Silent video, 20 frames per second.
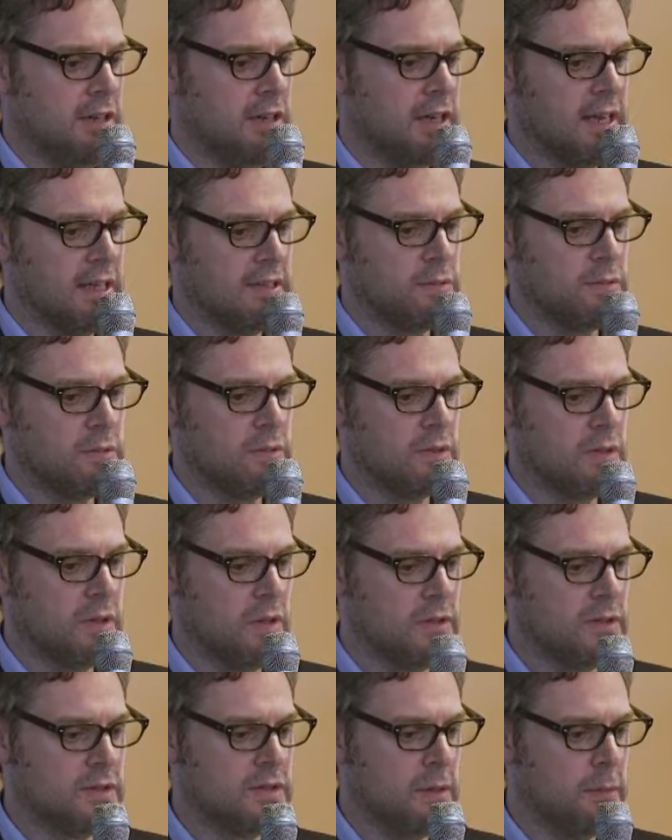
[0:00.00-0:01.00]
guess
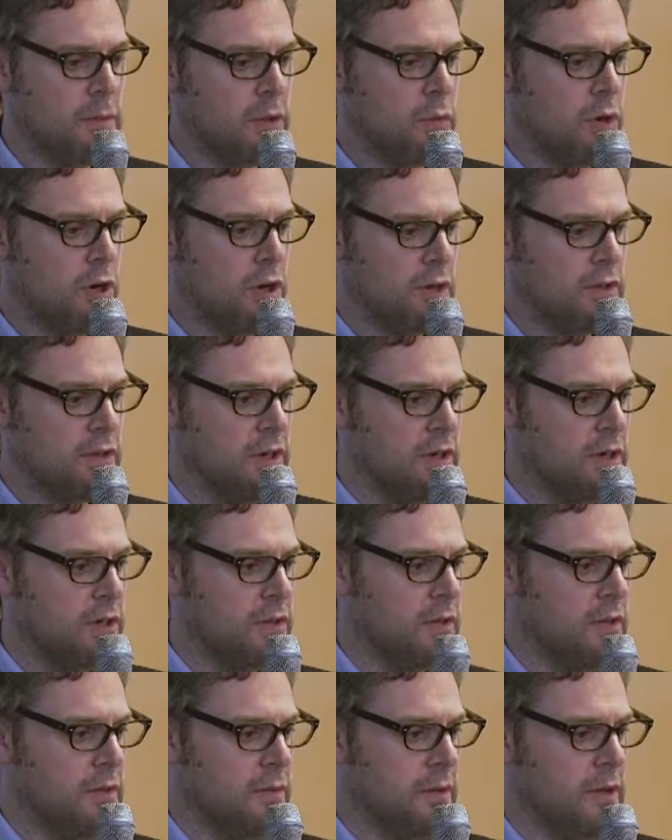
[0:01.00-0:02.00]
that some of the work that
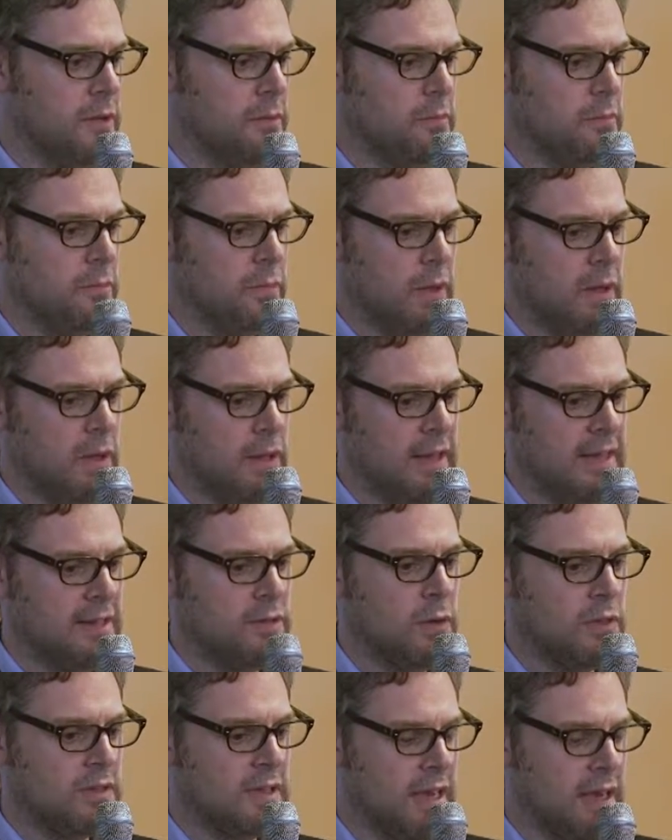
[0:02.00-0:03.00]
led
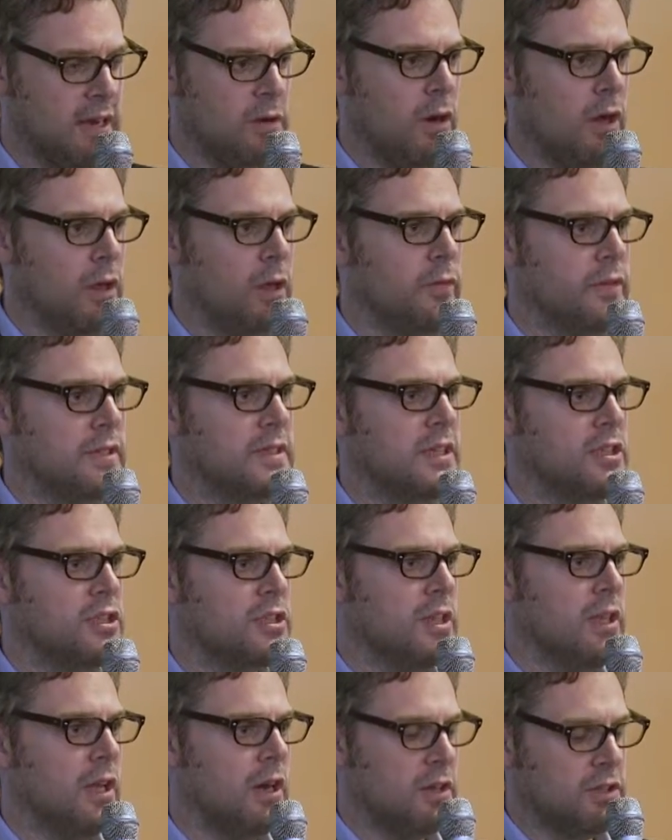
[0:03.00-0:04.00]
to us getting quite a lot of
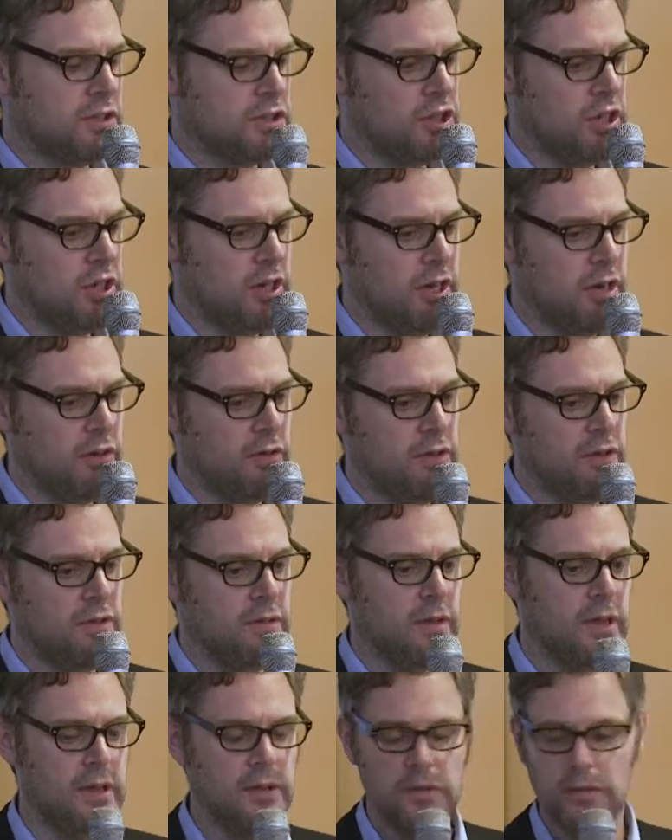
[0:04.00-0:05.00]
attention last year,
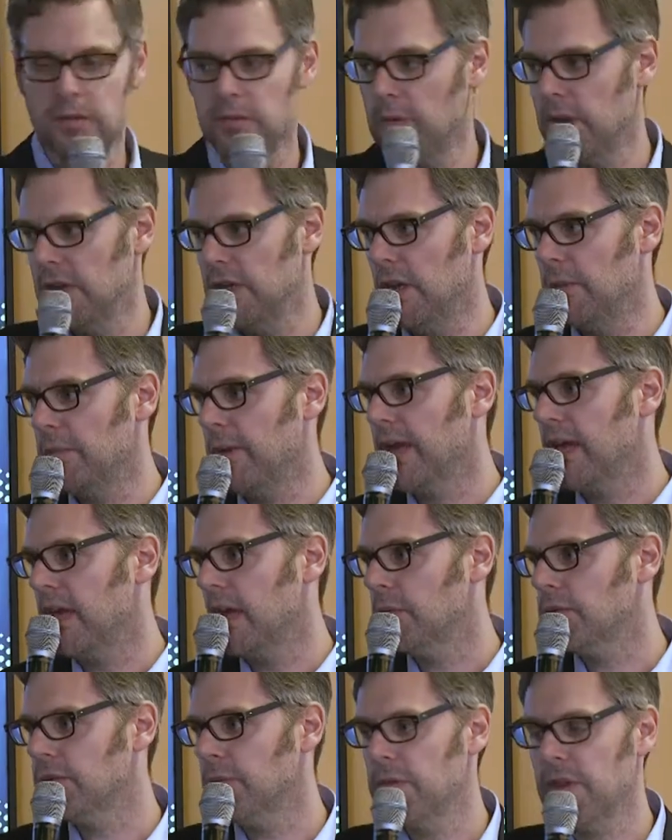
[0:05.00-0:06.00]
and picking
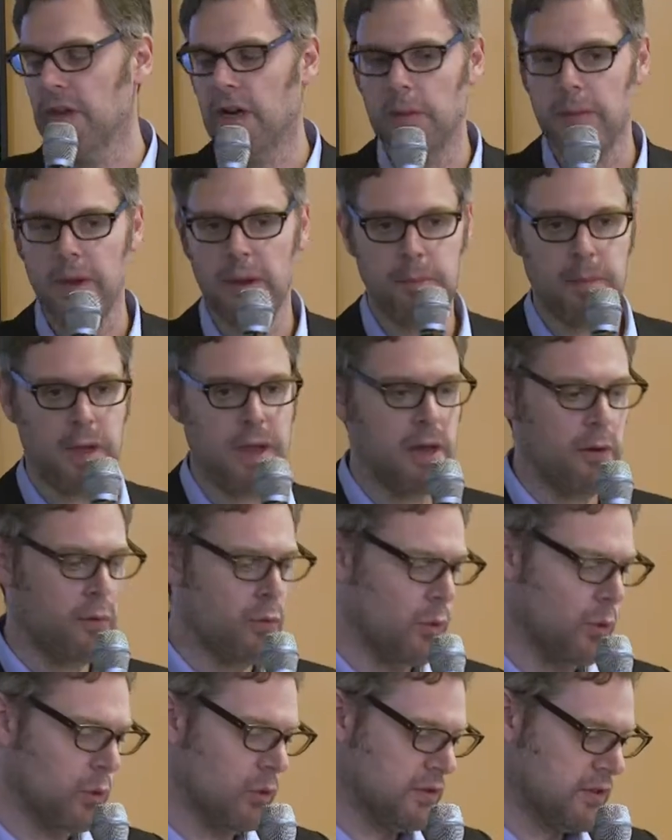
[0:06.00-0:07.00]
up some of the IBP
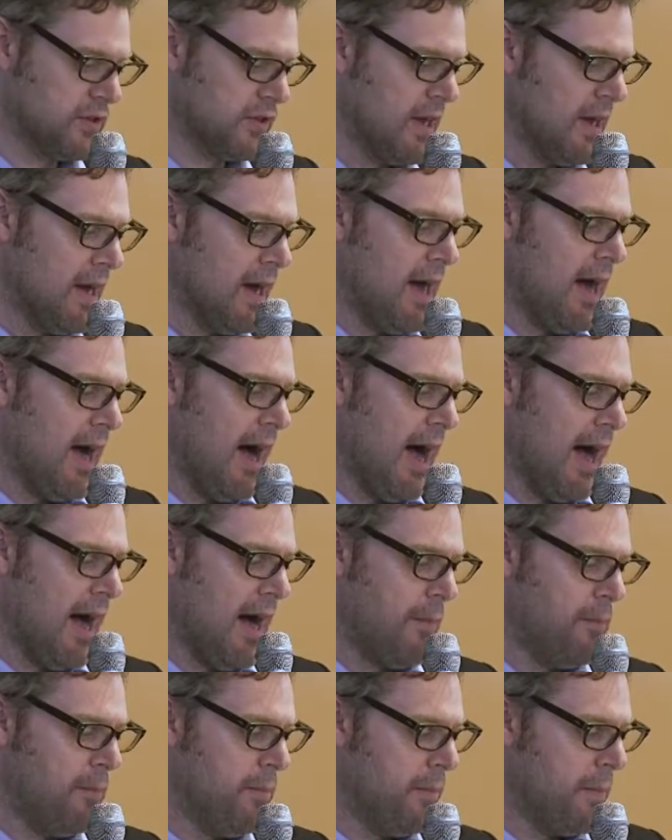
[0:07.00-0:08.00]
awards,
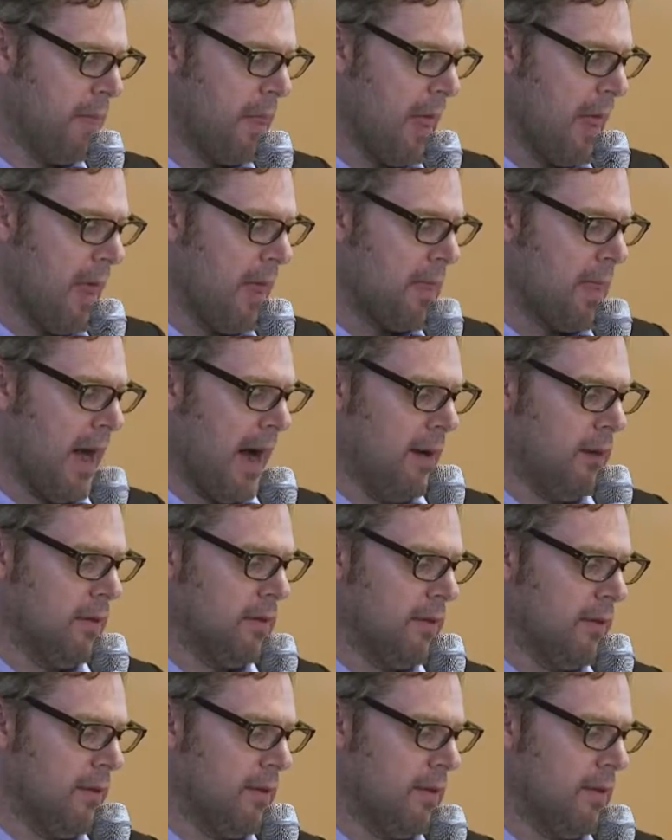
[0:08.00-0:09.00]
that
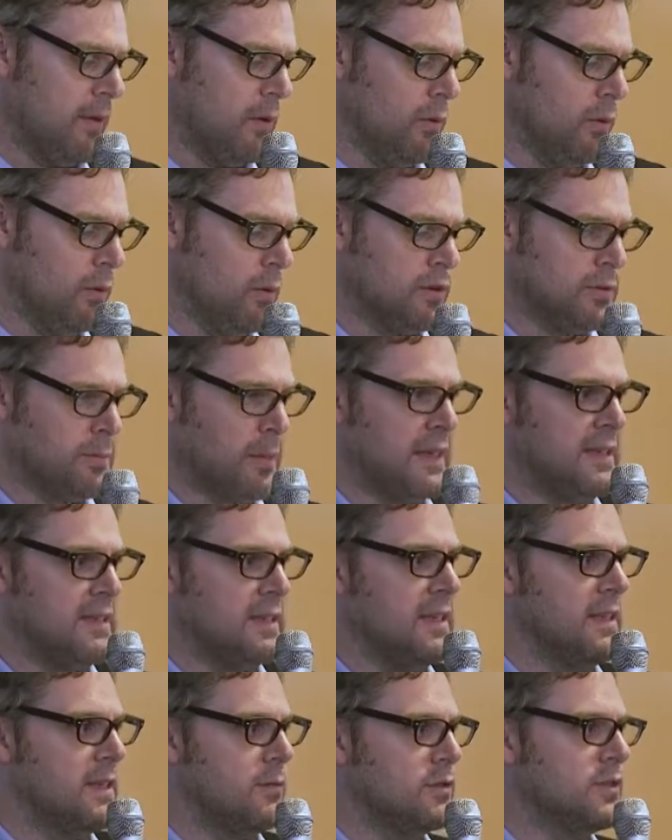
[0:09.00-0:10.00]
was
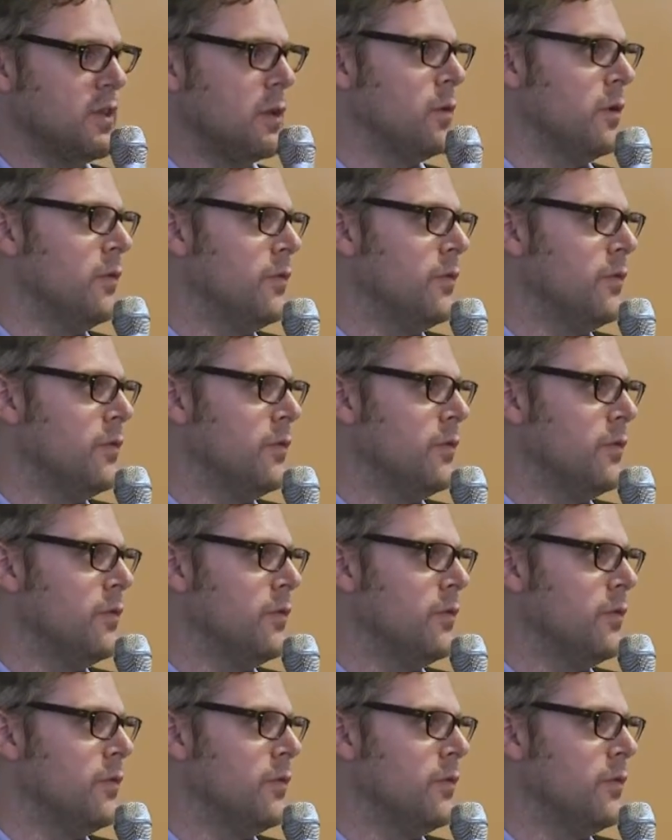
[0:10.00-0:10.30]
basically the result